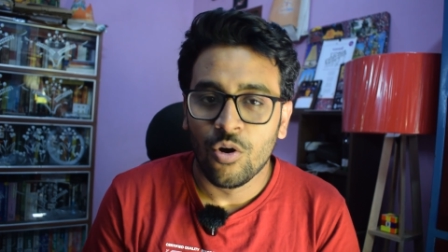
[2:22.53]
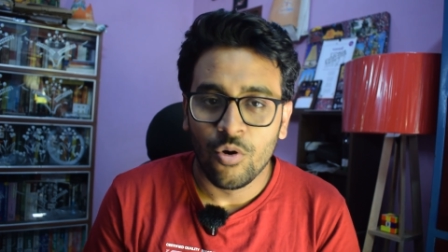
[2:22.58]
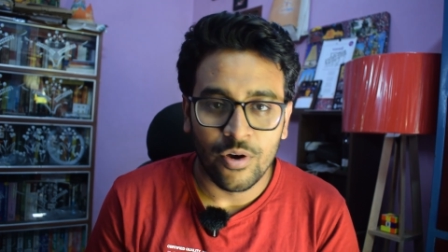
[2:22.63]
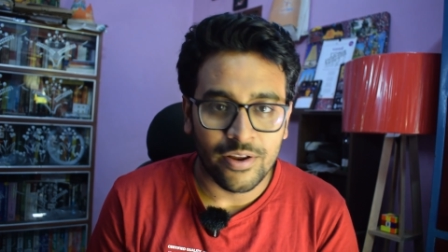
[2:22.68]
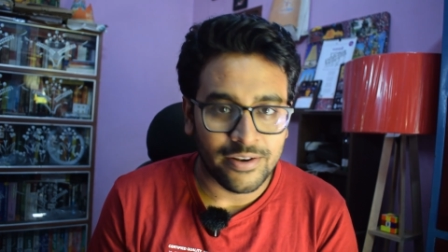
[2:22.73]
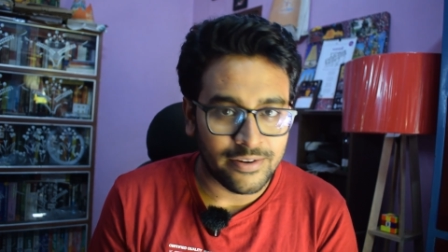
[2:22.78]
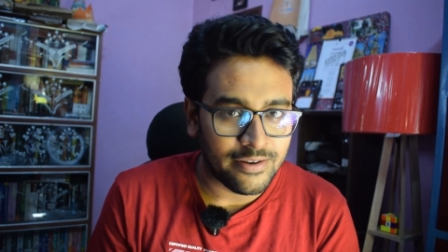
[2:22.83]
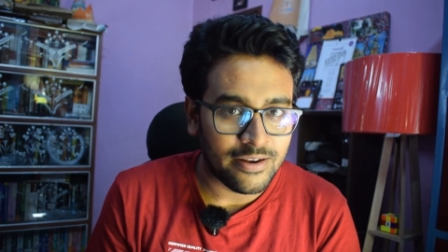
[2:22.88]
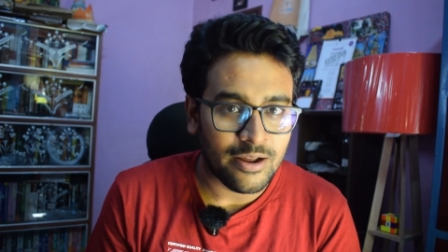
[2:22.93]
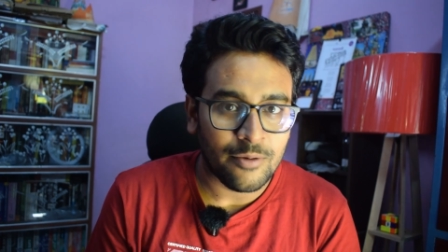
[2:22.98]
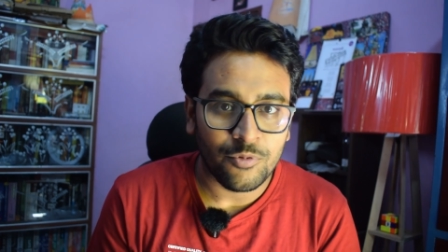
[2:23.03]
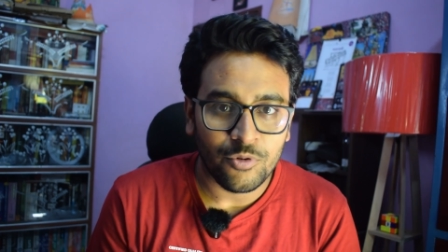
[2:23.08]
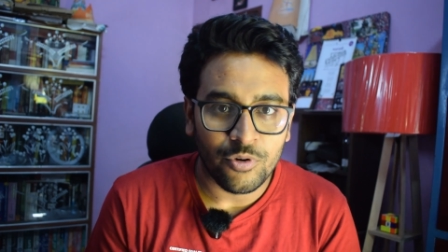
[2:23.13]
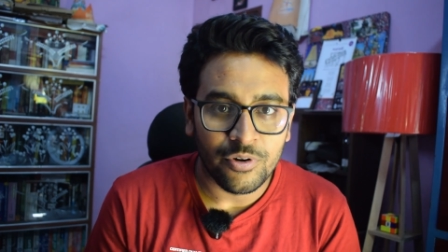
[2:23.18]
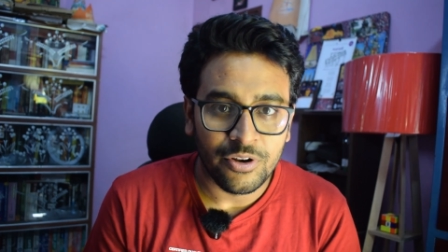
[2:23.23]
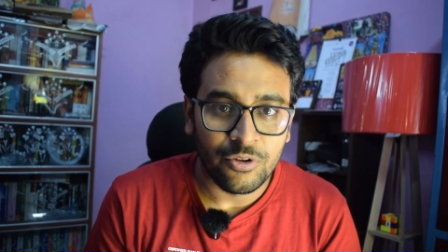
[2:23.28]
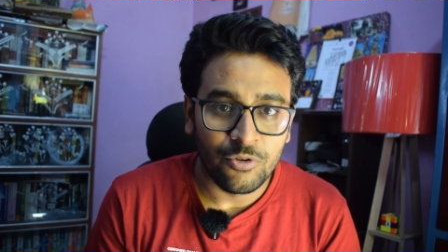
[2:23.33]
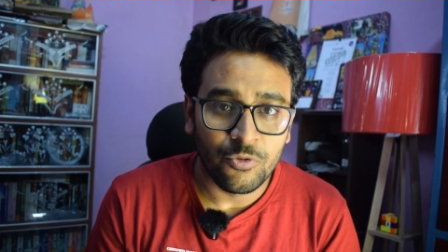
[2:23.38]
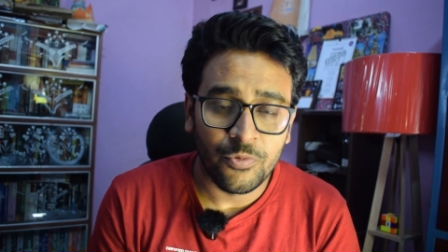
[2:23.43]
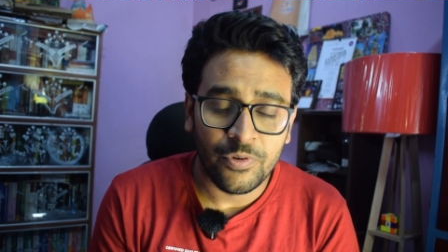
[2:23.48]
when I
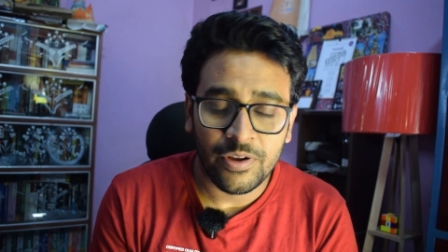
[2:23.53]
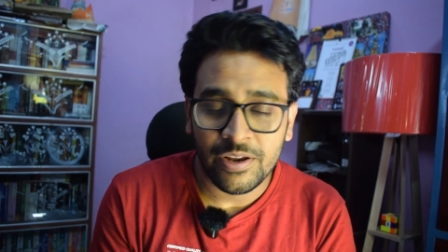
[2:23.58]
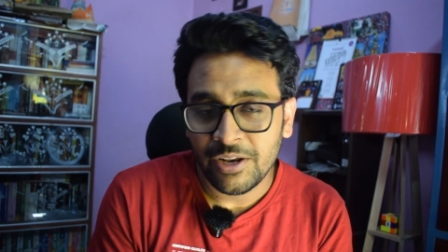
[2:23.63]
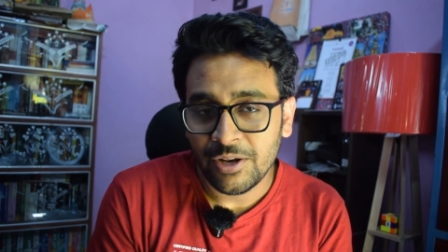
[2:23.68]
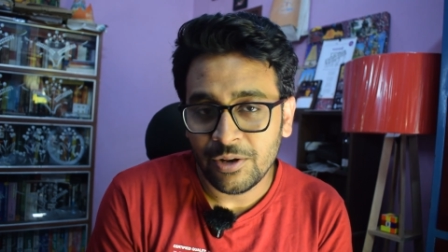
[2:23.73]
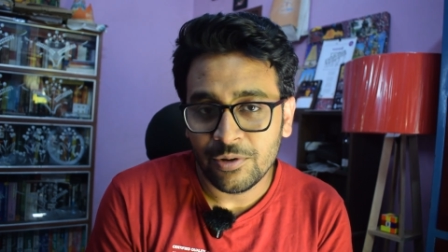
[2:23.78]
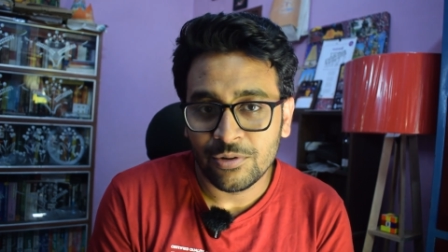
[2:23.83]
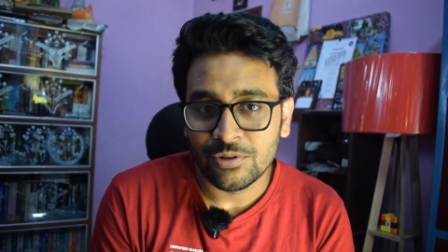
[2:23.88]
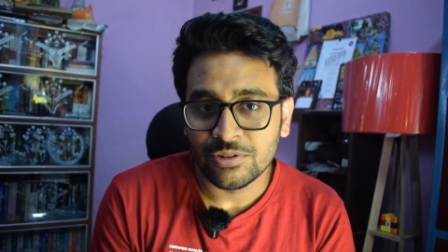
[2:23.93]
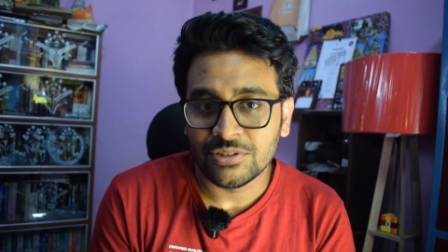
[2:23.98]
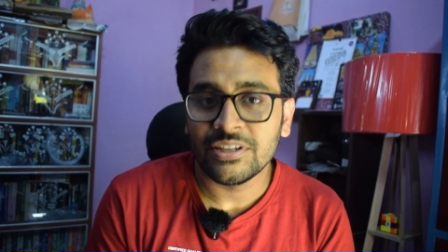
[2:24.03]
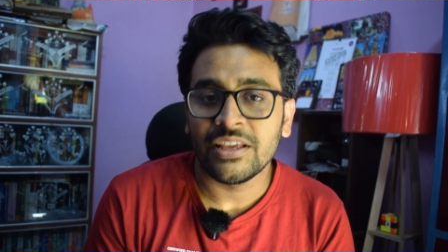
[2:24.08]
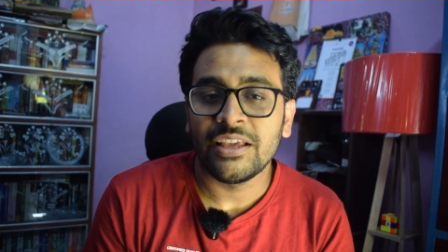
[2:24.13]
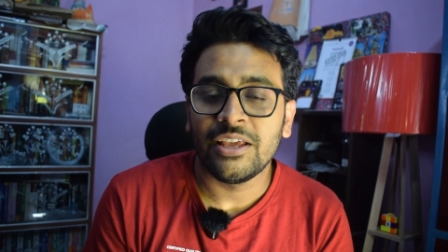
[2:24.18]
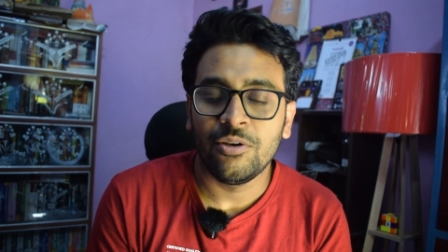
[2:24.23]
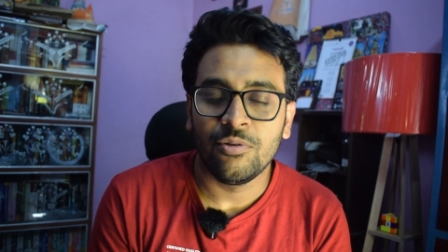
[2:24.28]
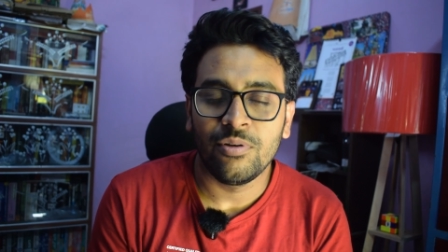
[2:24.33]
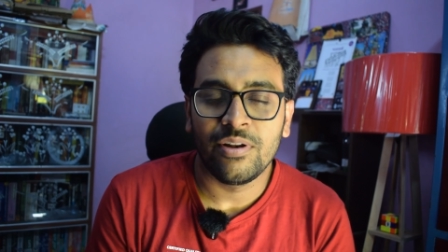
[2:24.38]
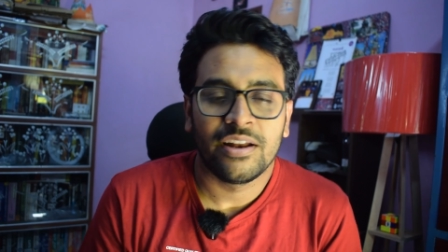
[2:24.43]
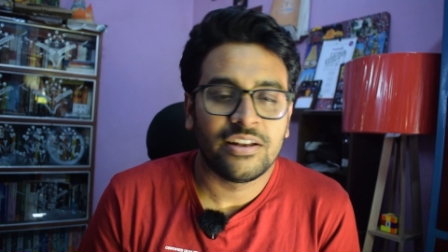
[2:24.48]
upload new videos,
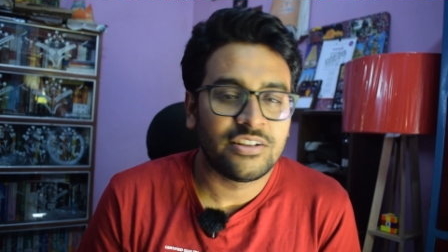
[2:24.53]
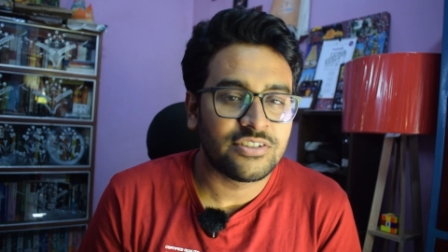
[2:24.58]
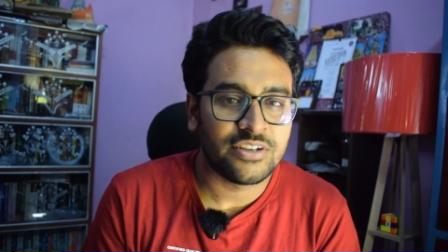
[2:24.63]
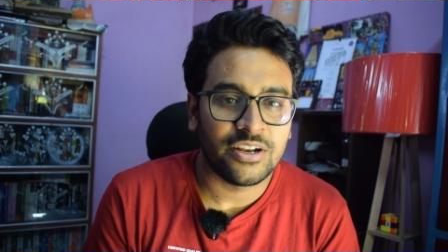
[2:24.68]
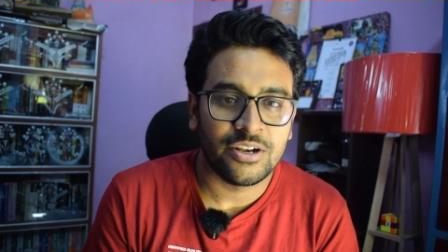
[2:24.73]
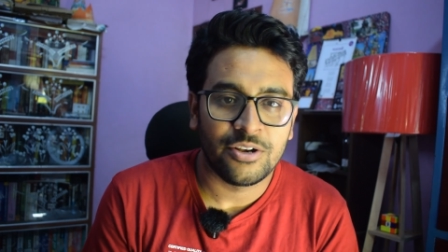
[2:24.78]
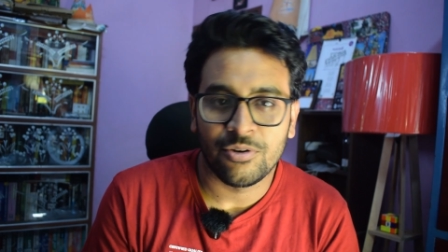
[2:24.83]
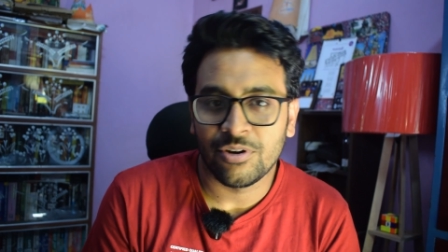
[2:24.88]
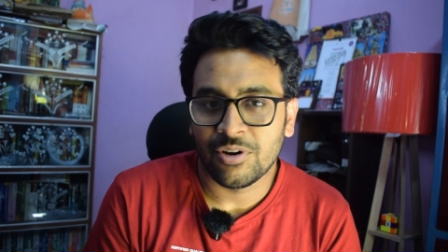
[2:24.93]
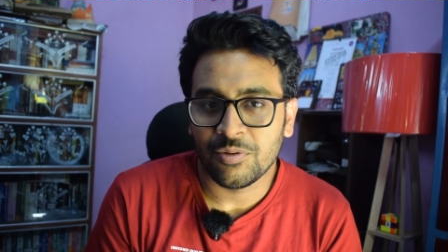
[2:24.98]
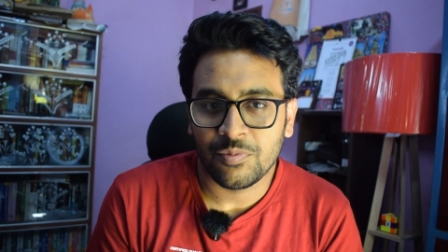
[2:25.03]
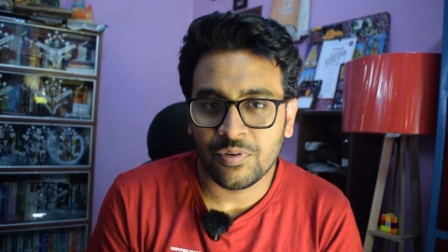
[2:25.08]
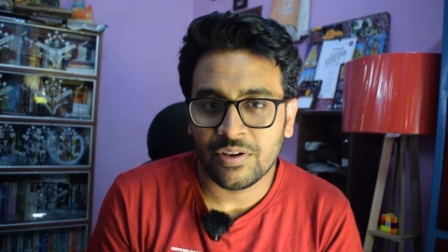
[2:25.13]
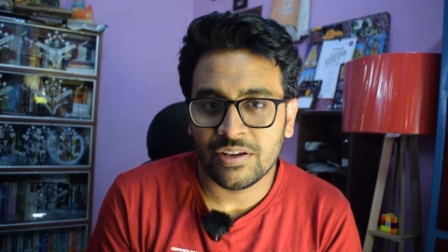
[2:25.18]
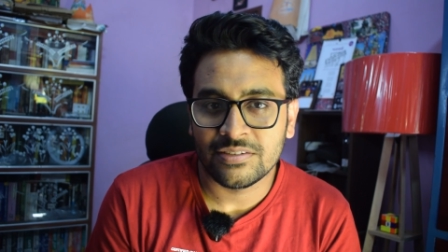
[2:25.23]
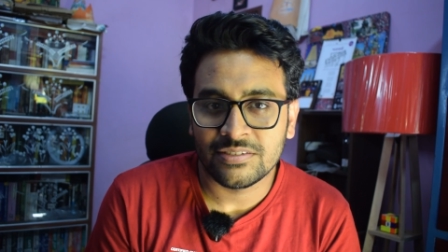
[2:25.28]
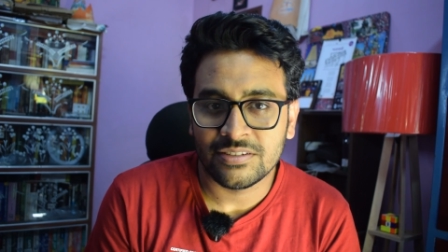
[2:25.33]
you will get instant notifications.